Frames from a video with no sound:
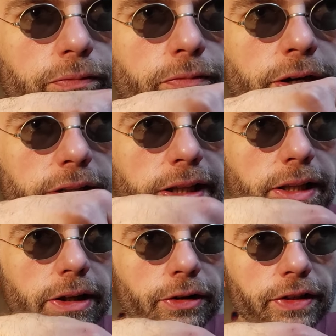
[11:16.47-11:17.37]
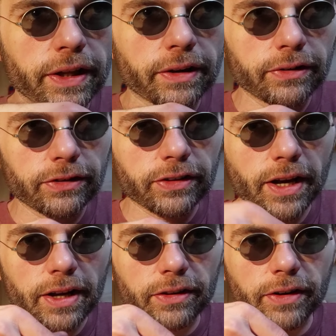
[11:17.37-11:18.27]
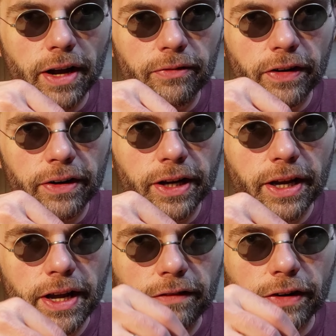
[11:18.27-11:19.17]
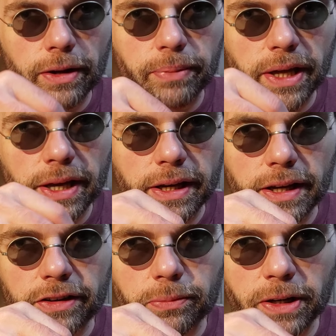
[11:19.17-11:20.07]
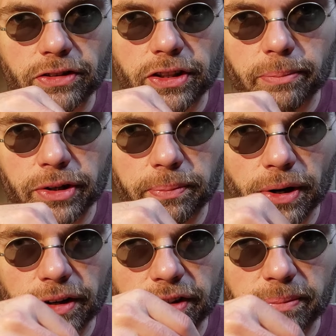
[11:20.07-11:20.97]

widdly little things. They're not very big, especially the middle part.